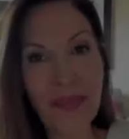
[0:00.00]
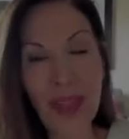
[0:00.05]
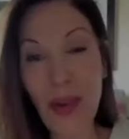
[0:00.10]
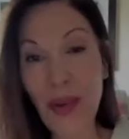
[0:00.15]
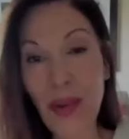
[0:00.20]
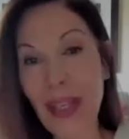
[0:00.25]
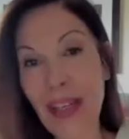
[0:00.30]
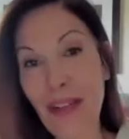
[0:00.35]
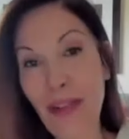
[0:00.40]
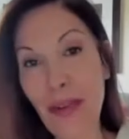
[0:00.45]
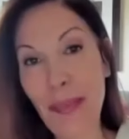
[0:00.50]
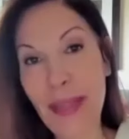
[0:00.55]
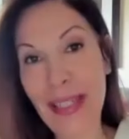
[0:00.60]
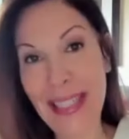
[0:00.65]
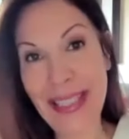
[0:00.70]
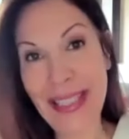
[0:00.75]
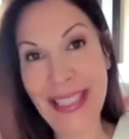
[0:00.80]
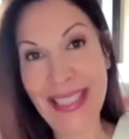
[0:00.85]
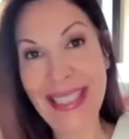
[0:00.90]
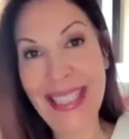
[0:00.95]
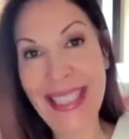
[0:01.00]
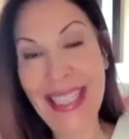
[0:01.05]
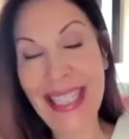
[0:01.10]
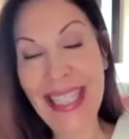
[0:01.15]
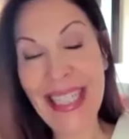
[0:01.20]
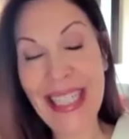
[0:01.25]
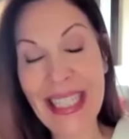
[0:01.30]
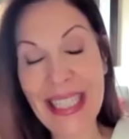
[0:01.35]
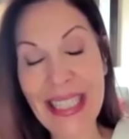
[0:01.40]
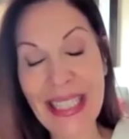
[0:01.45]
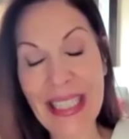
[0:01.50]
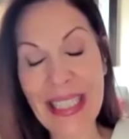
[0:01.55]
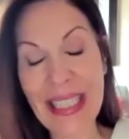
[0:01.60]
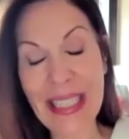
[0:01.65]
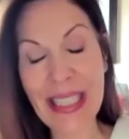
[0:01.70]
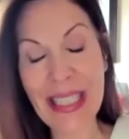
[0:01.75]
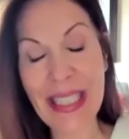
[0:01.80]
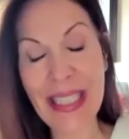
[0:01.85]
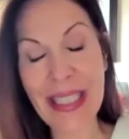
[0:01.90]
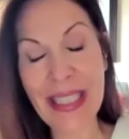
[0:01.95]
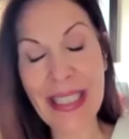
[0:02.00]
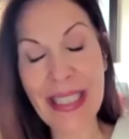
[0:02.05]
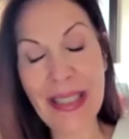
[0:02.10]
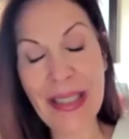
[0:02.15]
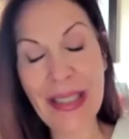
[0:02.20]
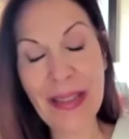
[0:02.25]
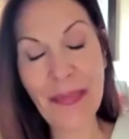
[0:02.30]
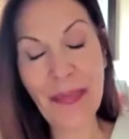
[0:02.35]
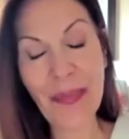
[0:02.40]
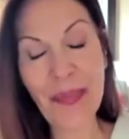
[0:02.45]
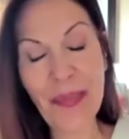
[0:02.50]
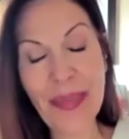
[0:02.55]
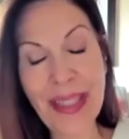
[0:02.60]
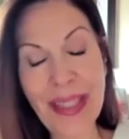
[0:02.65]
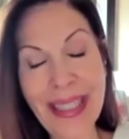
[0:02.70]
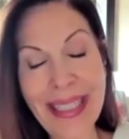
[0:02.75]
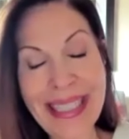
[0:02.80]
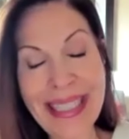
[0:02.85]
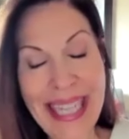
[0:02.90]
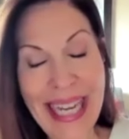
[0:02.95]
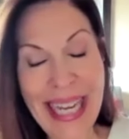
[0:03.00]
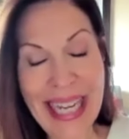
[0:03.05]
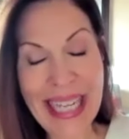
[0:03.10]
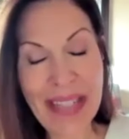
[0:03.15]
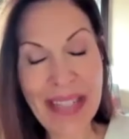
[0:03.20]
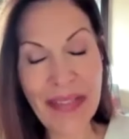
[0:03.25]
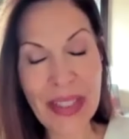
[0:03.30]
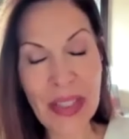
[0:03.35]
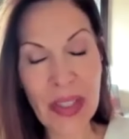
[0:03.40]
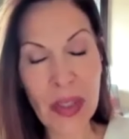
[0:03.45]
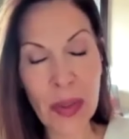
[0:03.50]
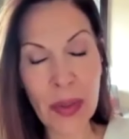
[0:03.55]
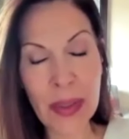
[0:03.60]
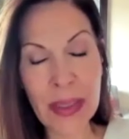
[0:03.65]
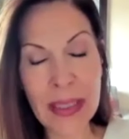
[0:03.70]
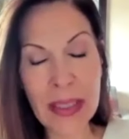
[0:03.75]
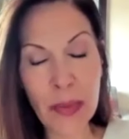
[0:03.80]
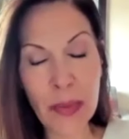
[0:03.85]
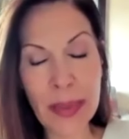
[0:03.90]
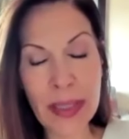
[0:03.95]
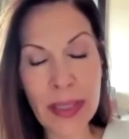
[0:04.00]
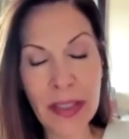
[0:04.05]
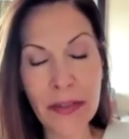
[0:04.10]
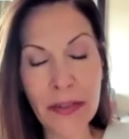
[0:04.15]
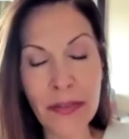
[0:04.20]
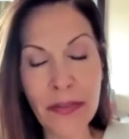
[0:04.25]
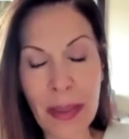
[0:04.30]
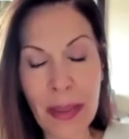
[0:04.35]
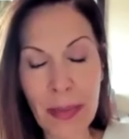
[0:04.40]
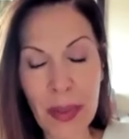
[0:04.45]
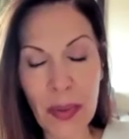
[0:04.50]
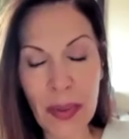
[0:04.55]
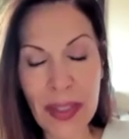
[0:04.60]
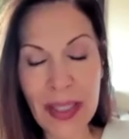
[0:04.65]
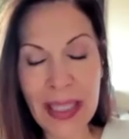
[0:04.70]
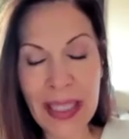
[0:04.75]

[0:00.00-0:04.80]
Okay, everybody, let's dive into a little bit of February